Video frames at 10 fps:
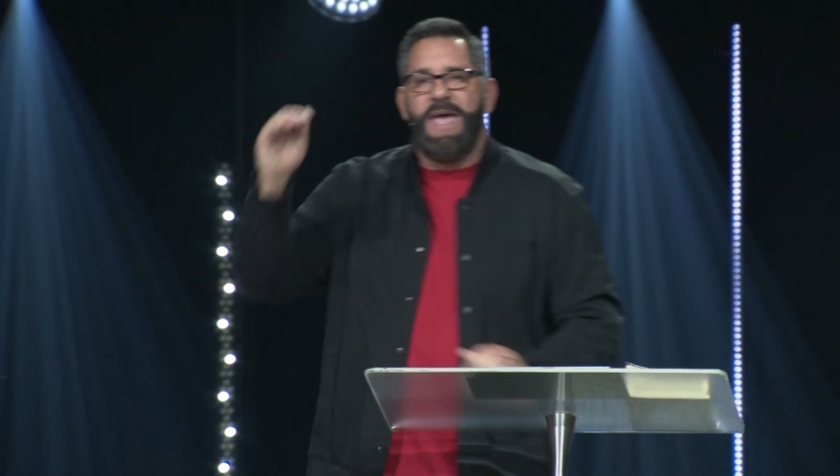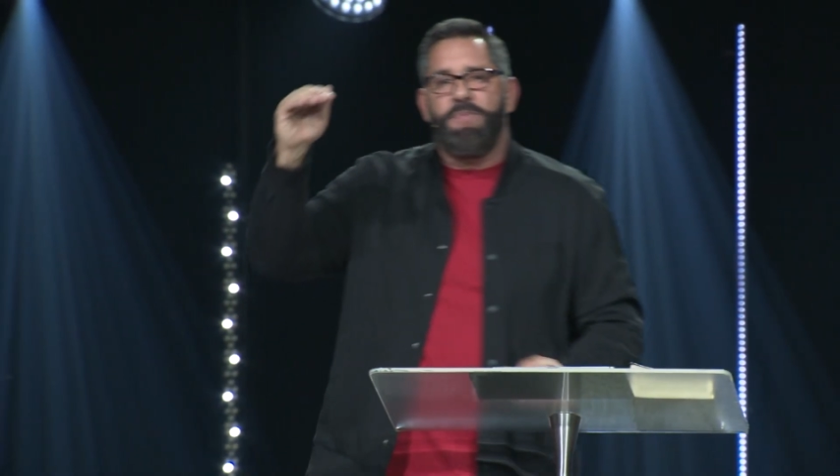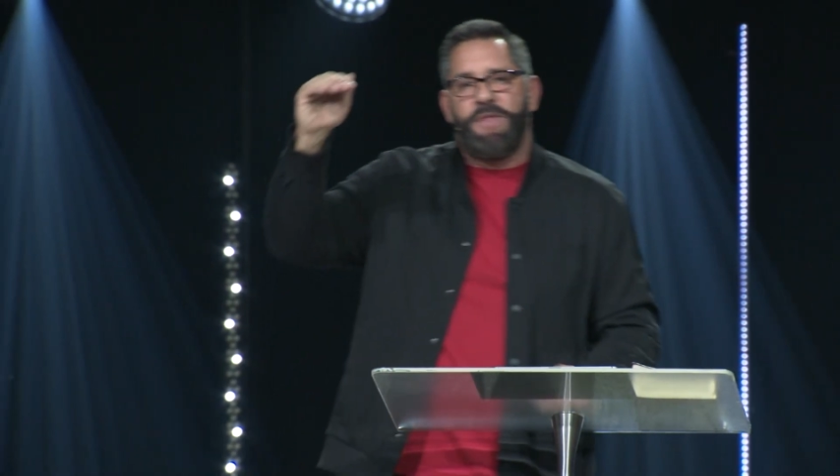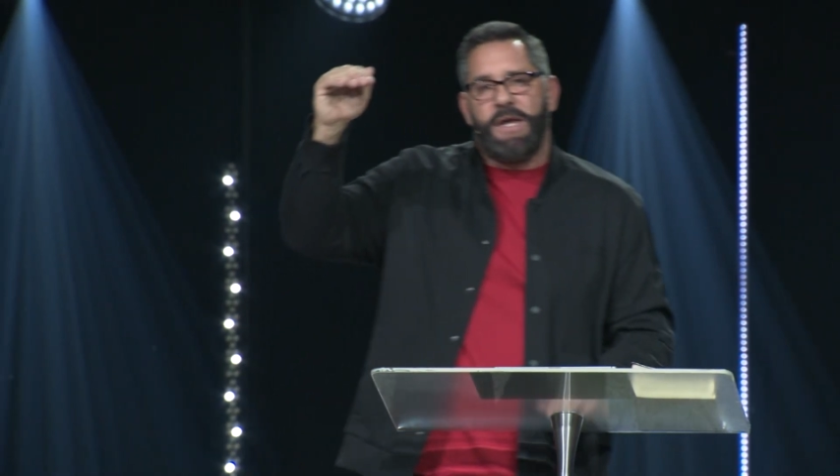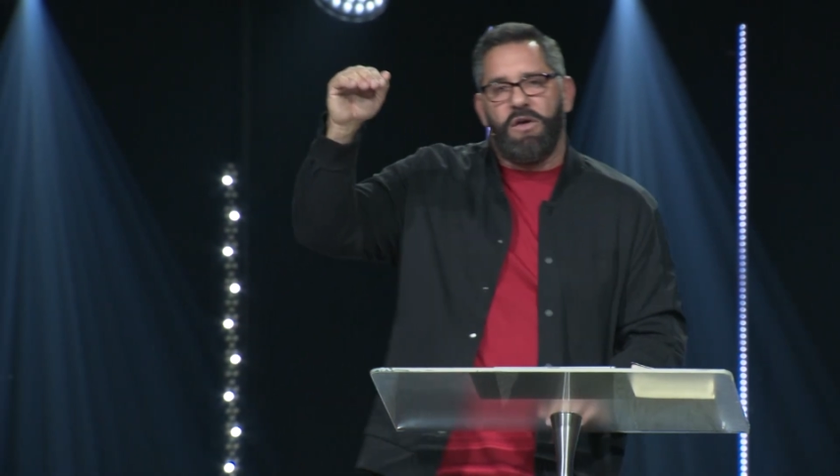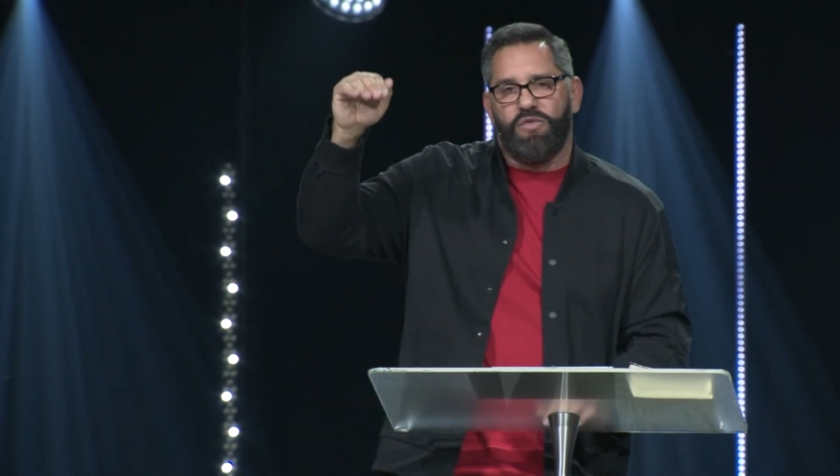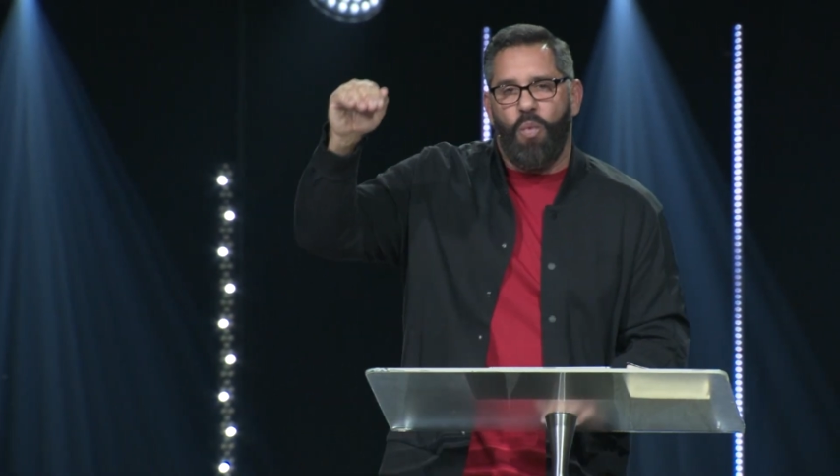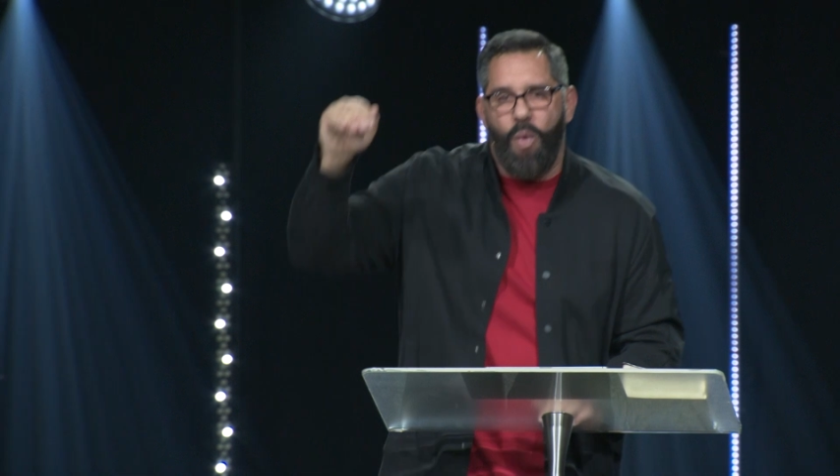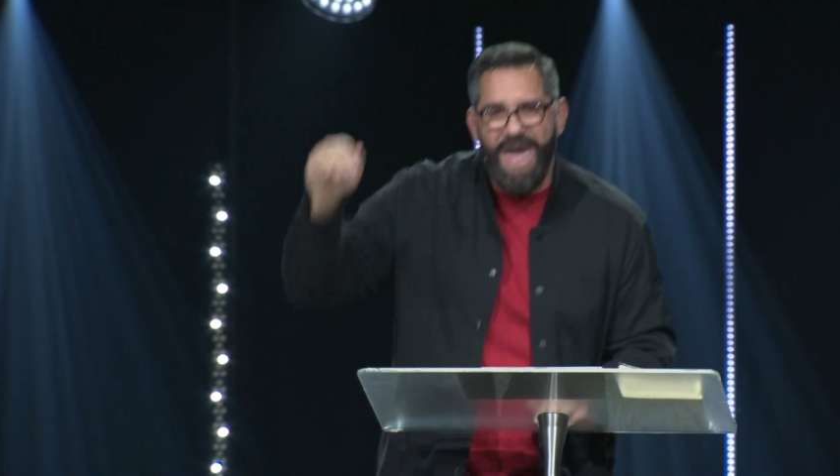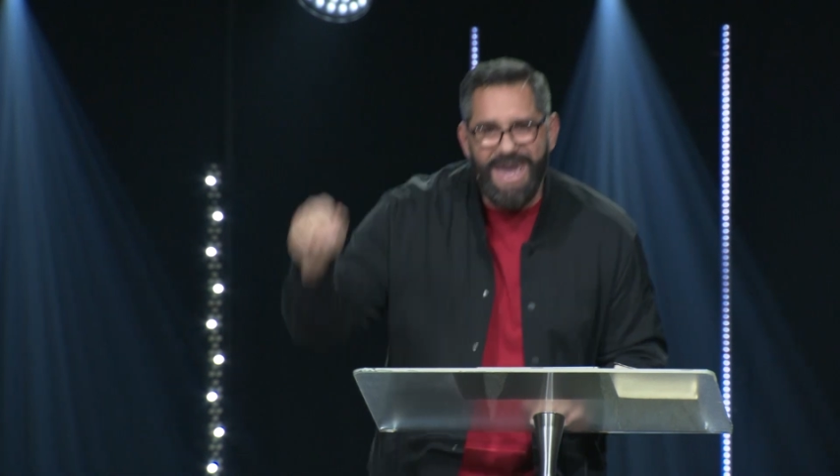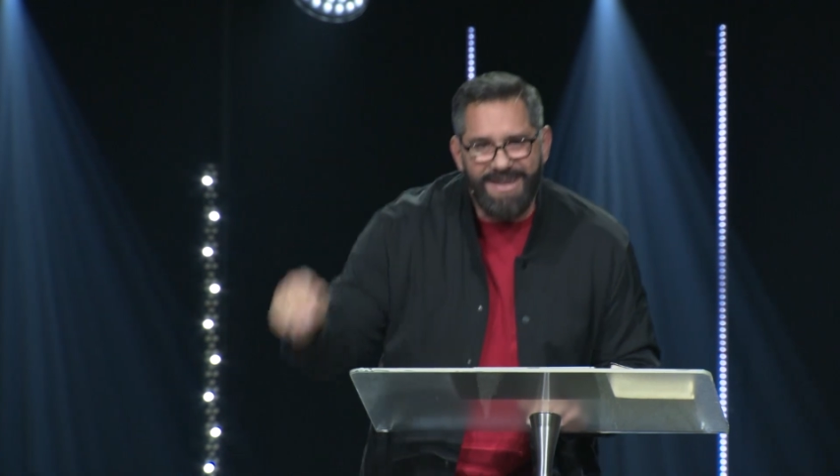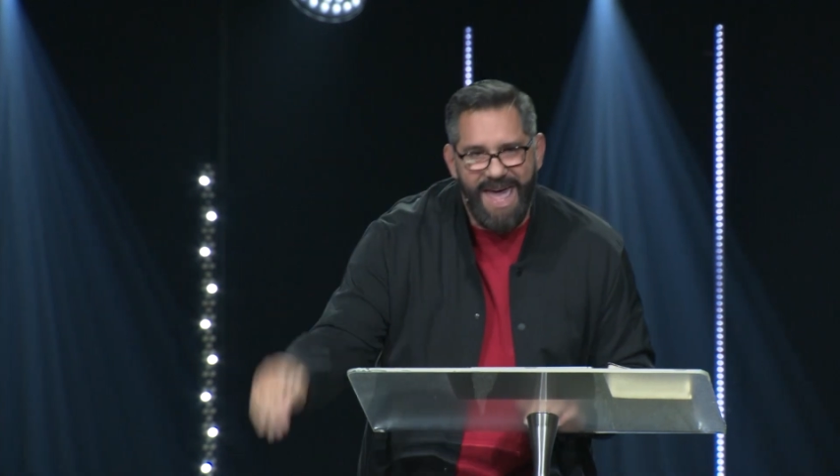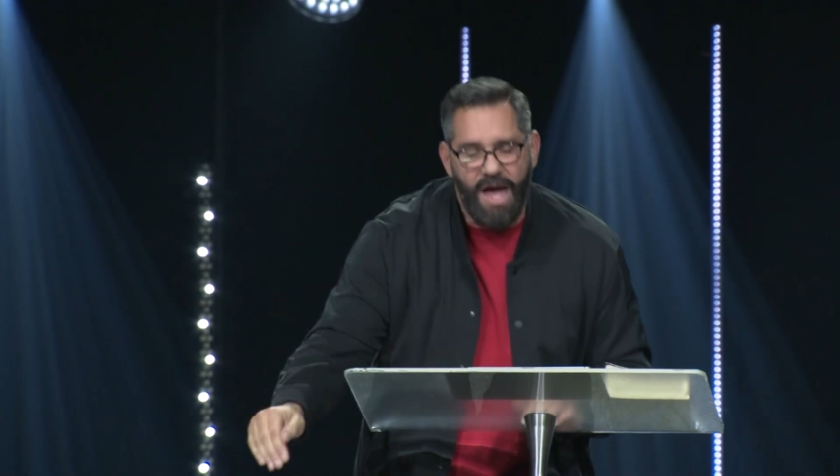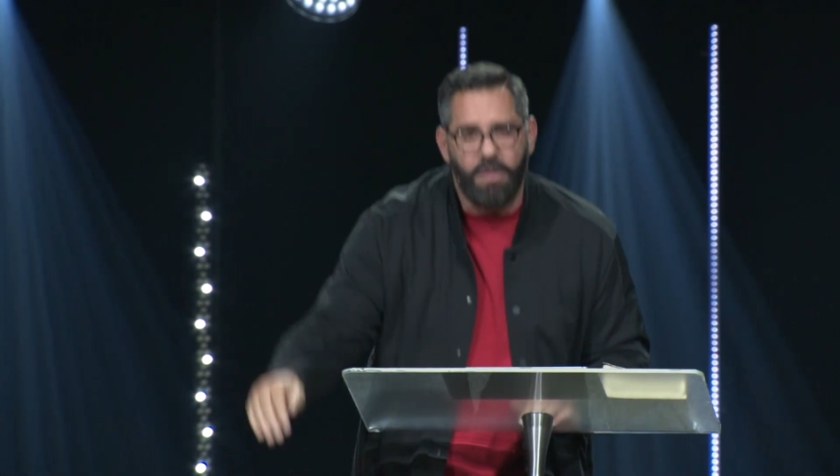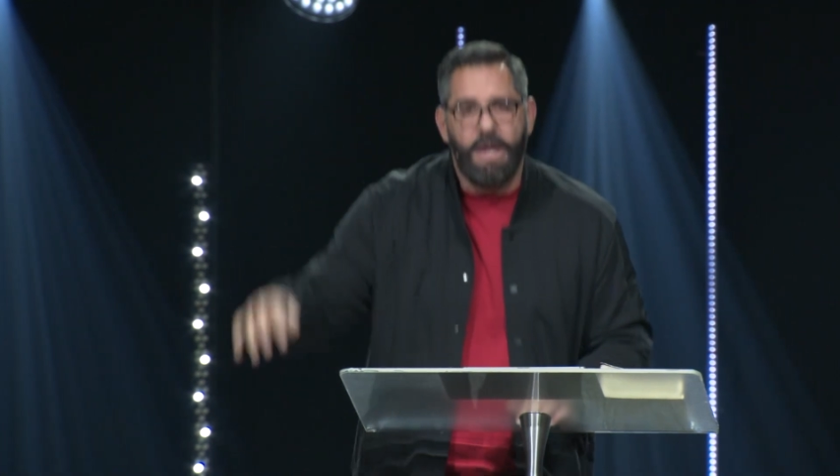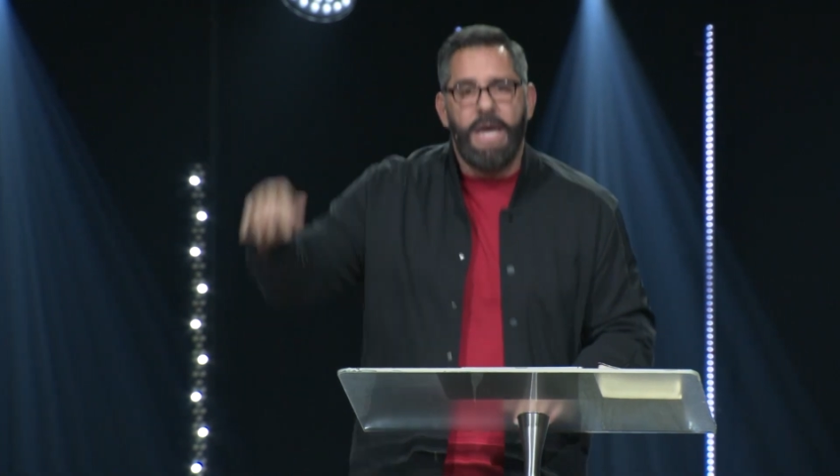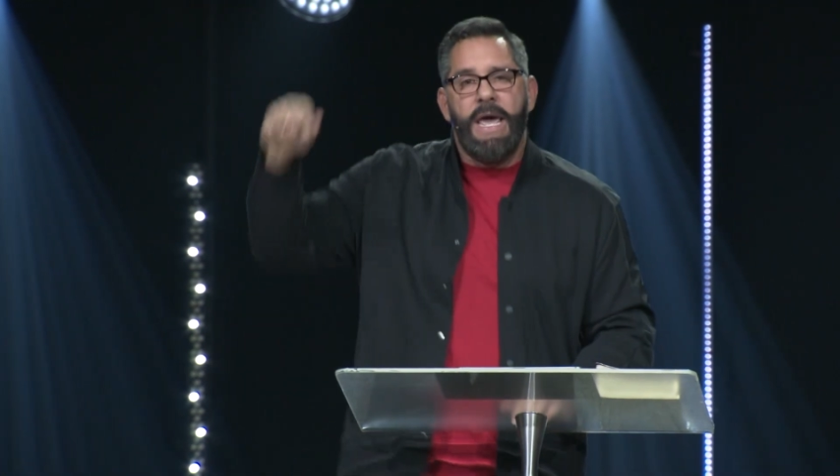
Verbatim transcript: Empathy goes way down,